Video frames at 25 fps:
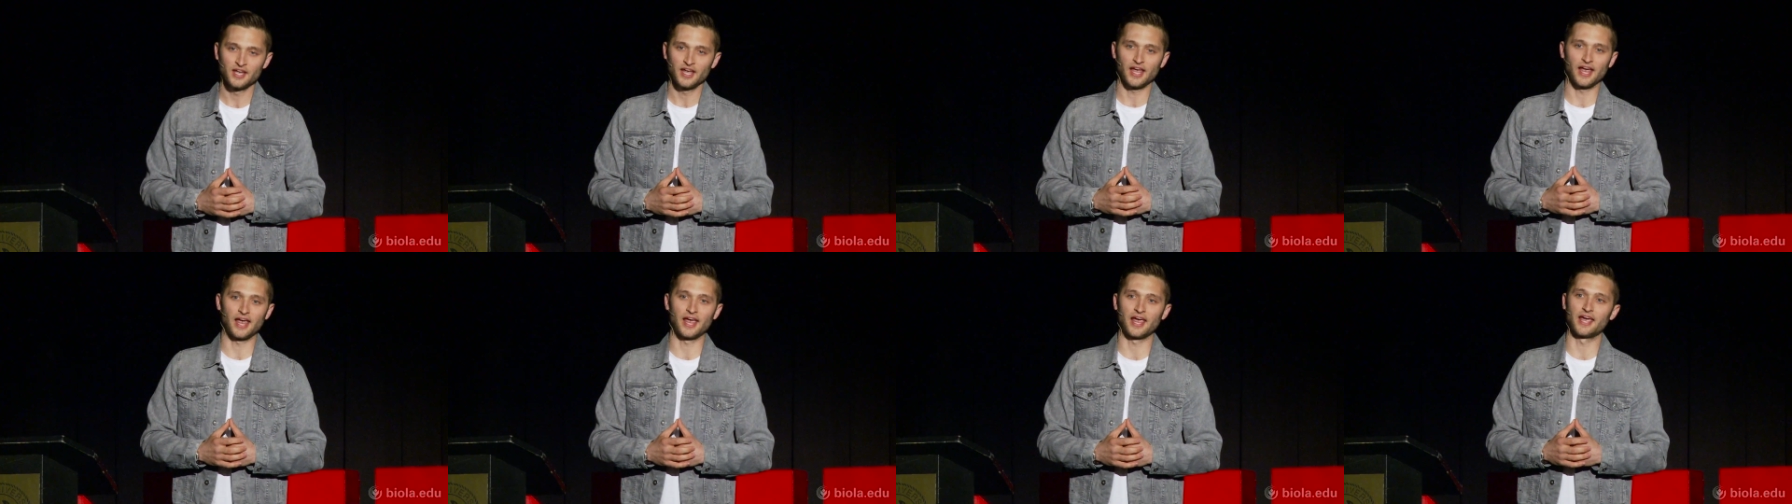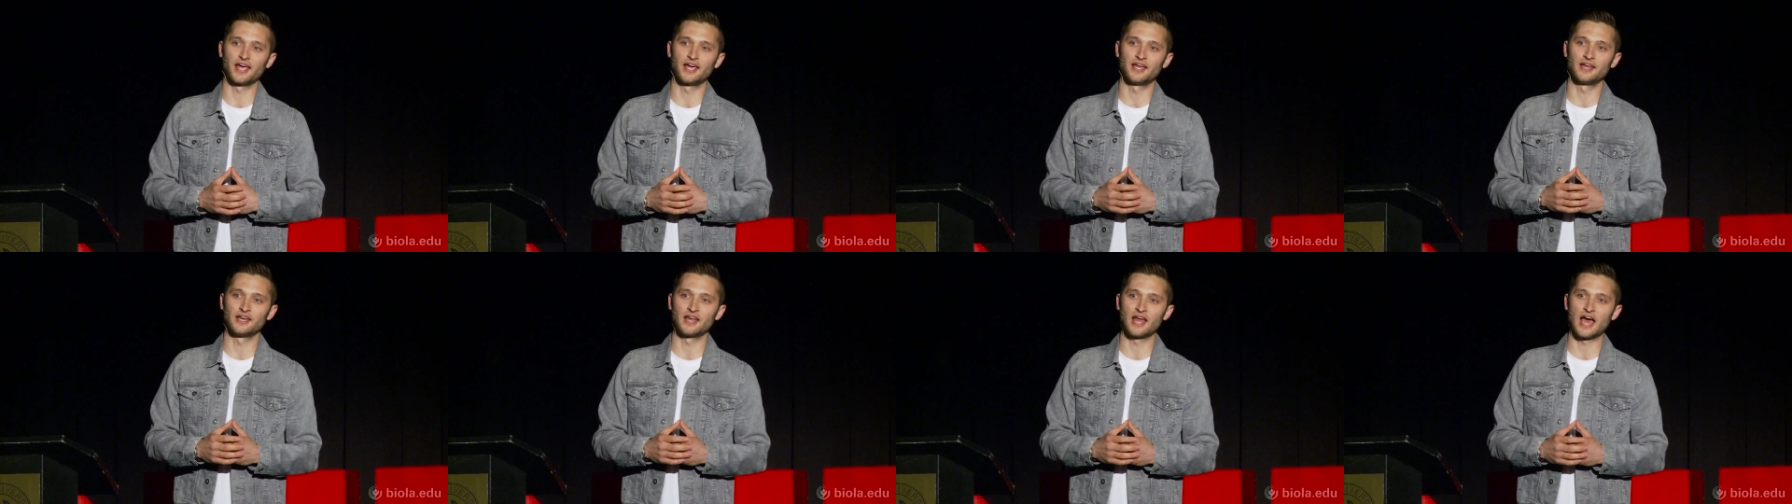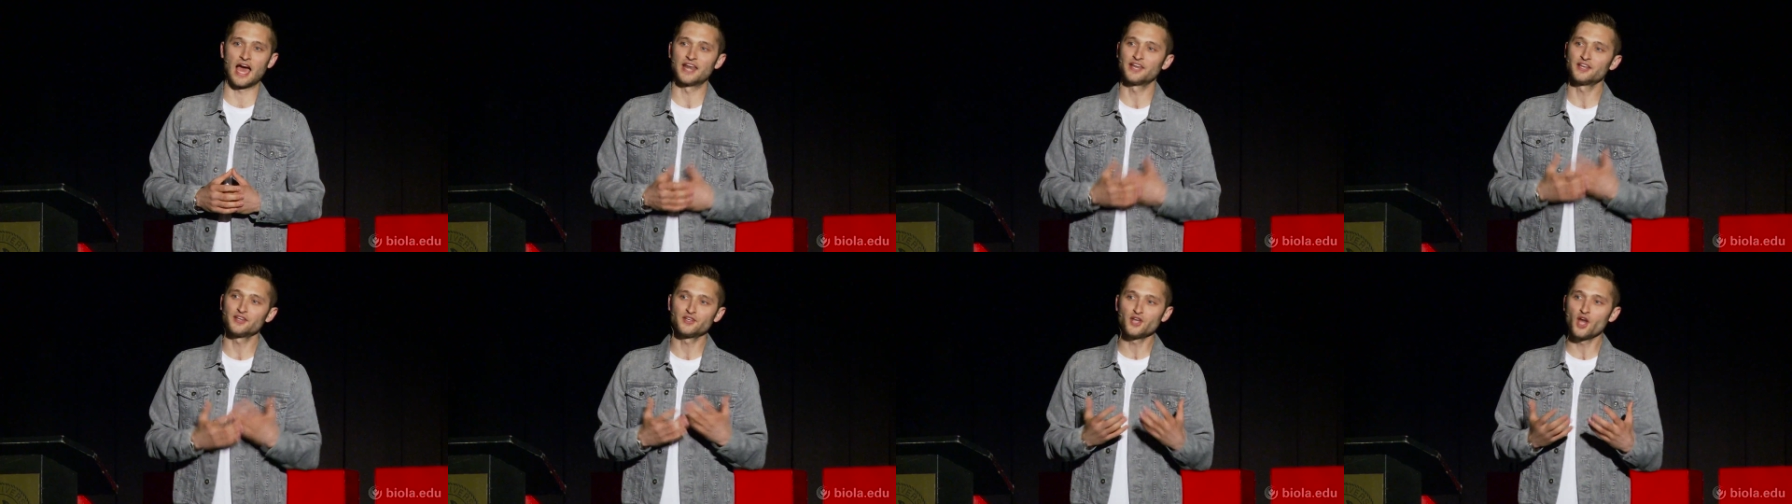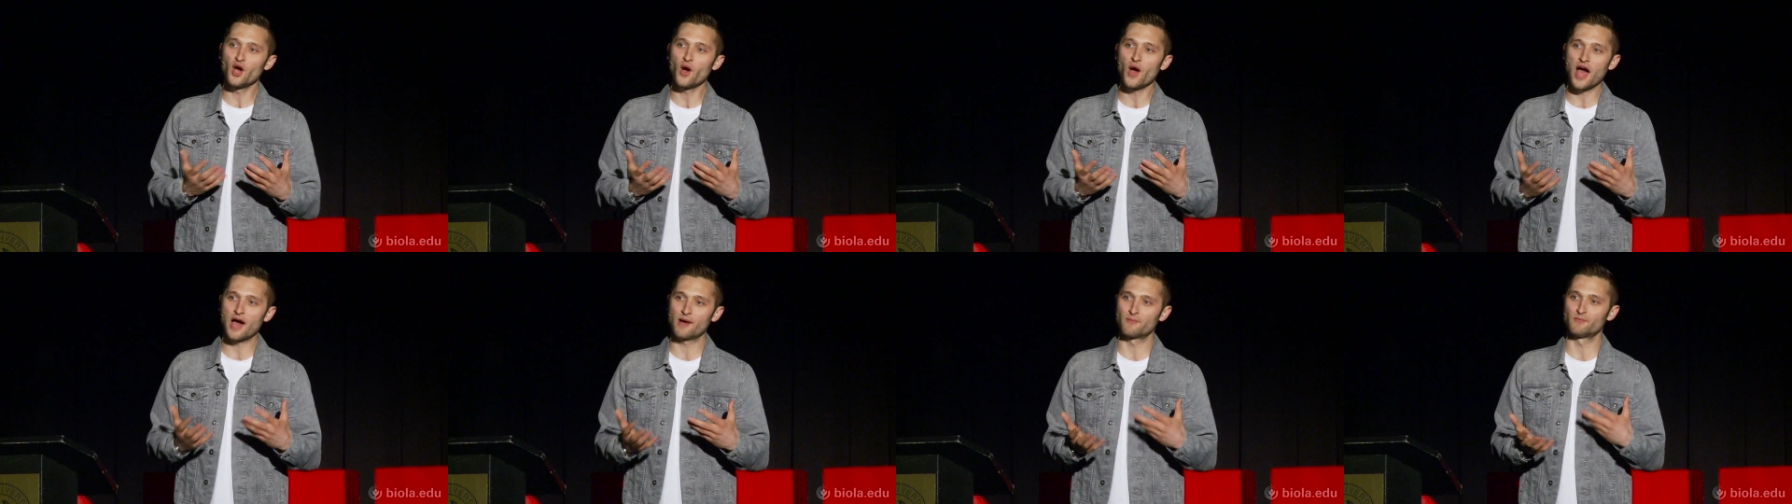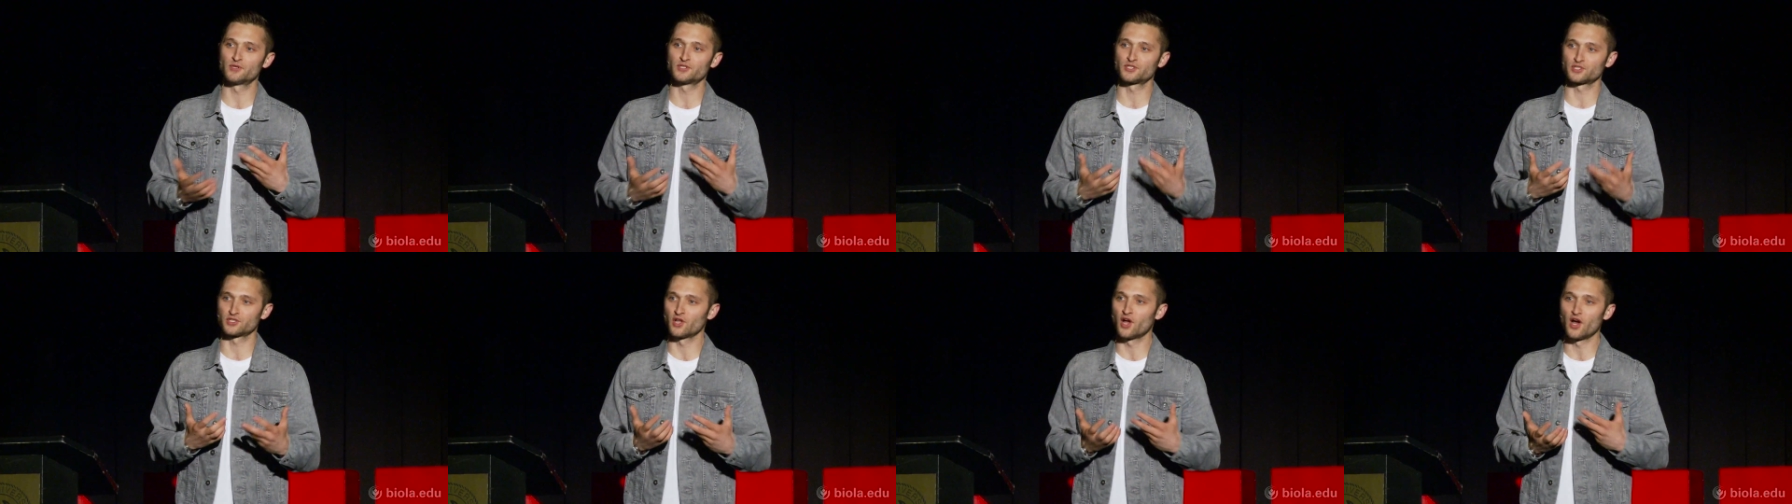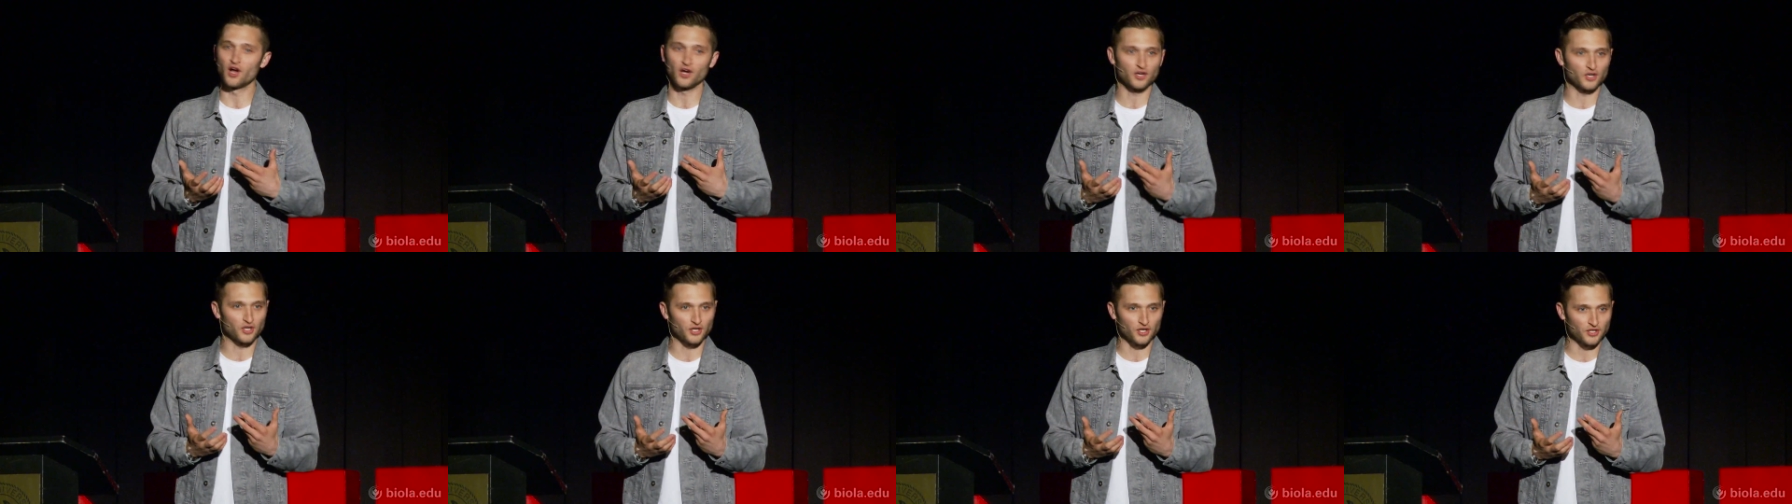And I didn't know how much
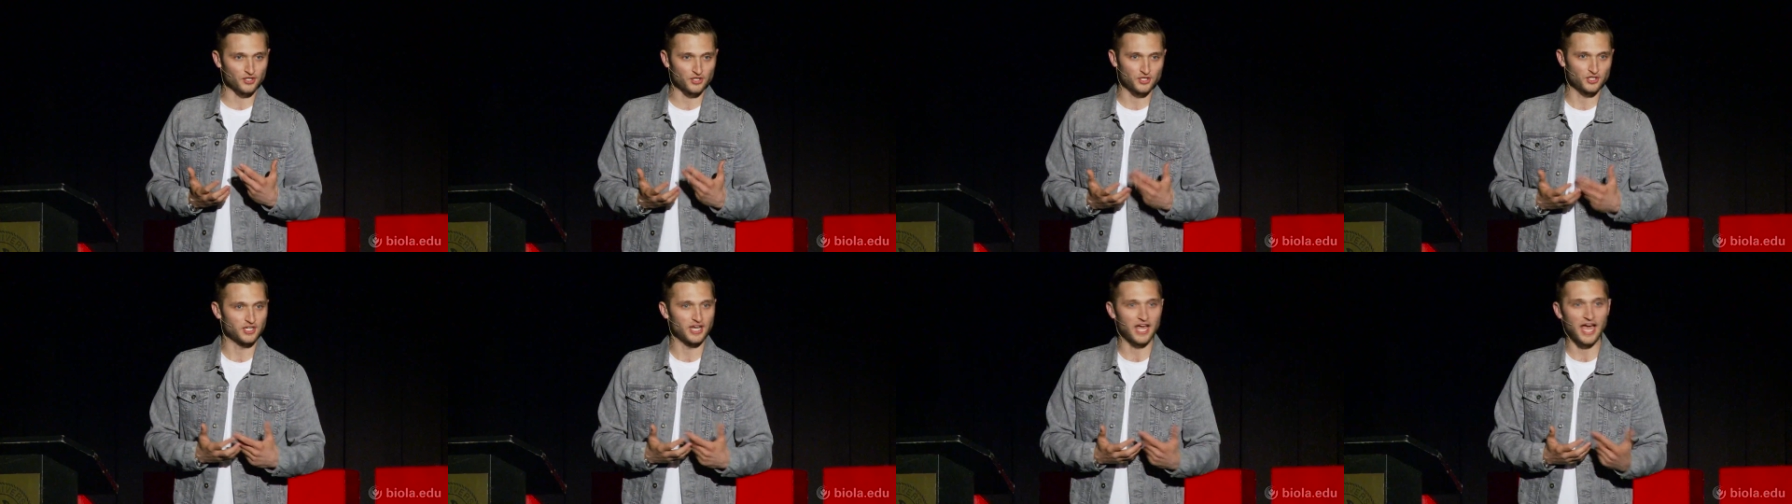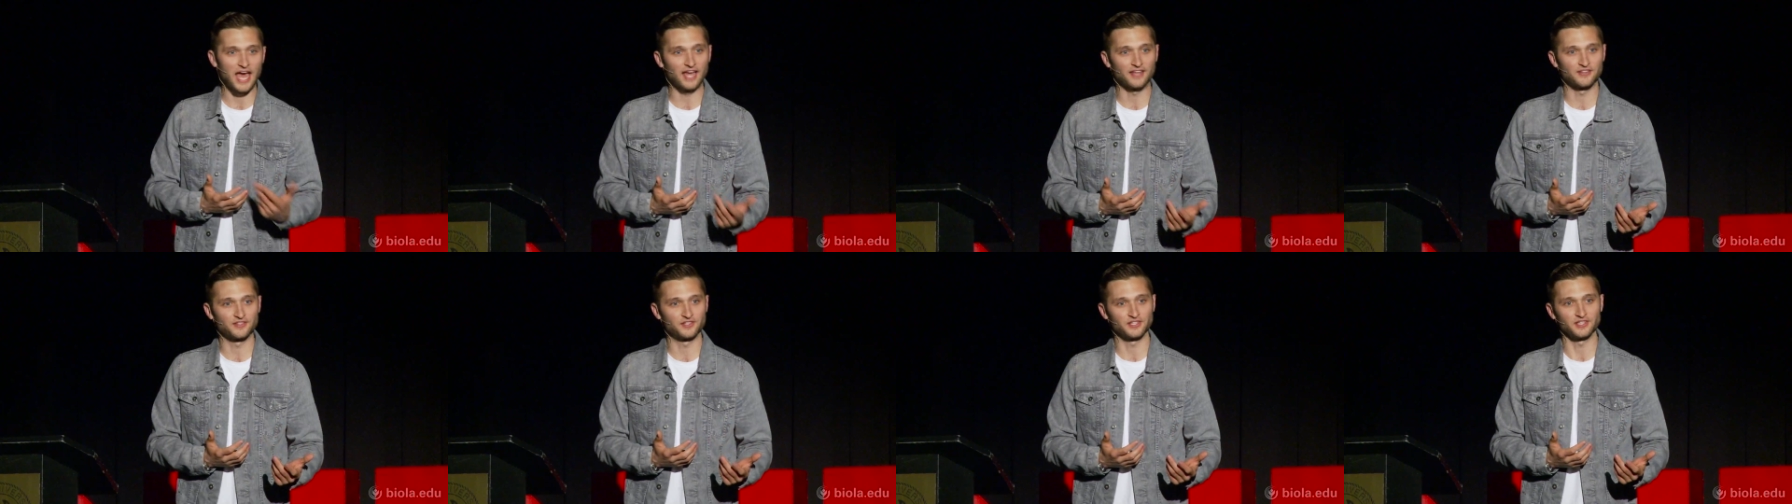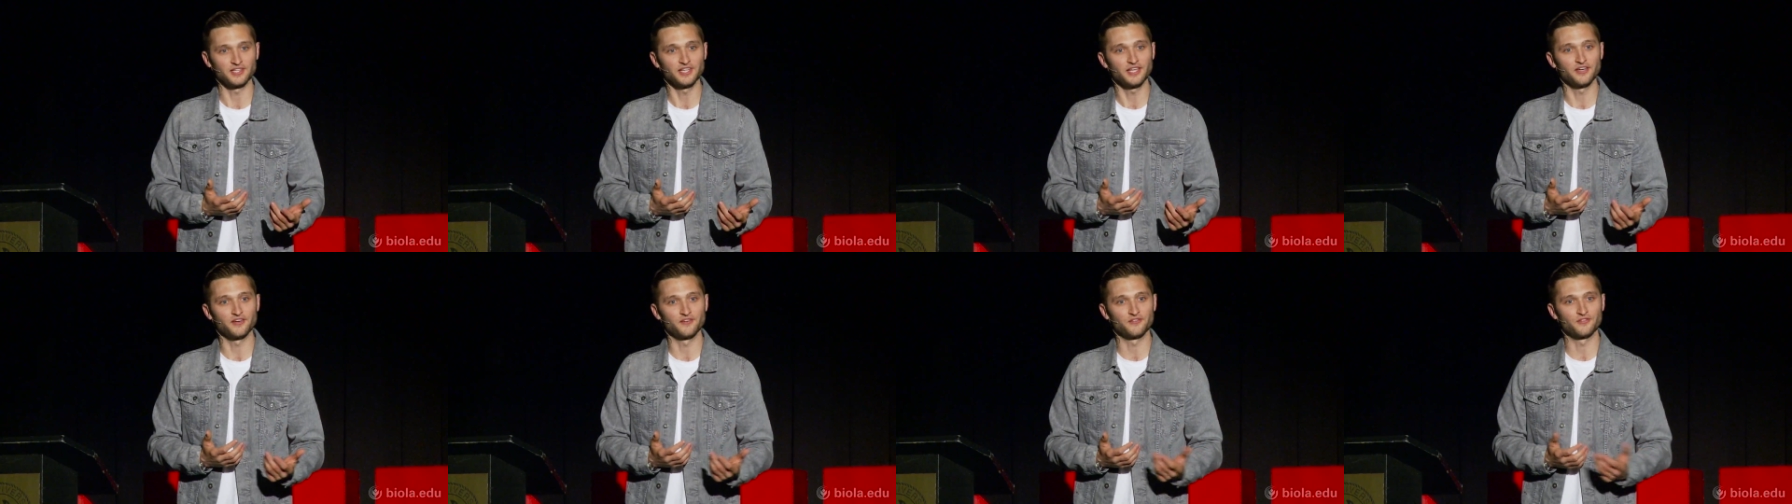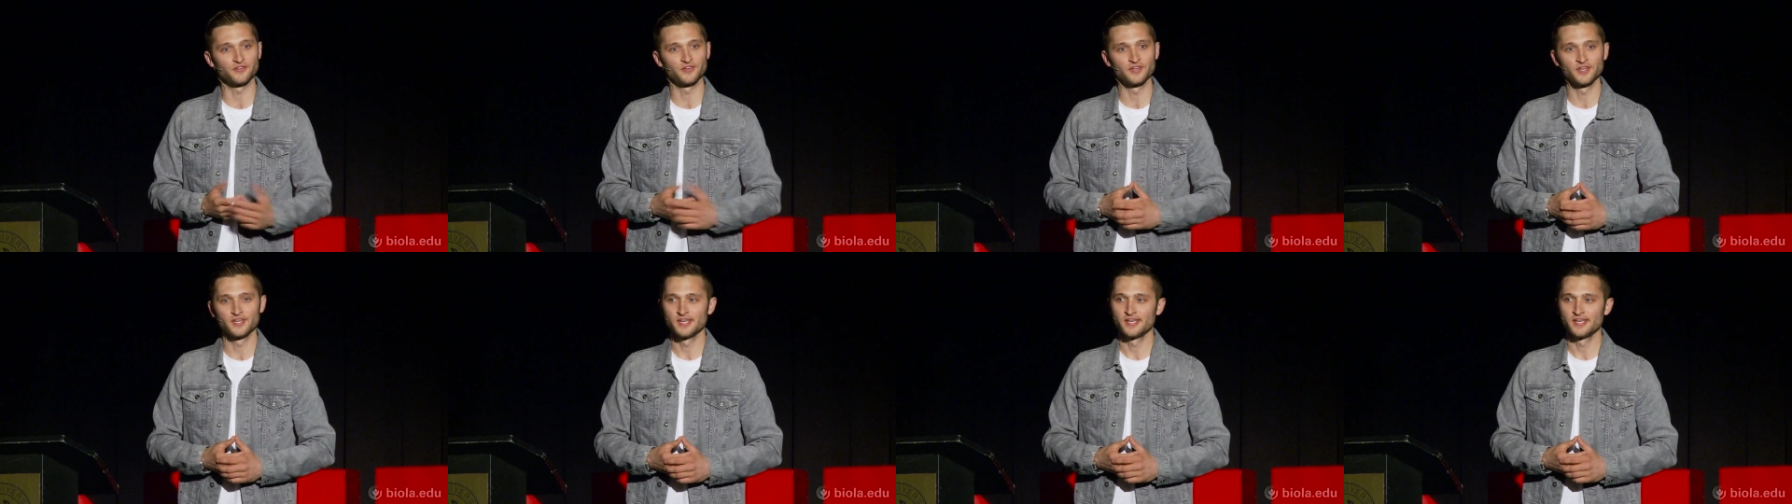longer she had to live.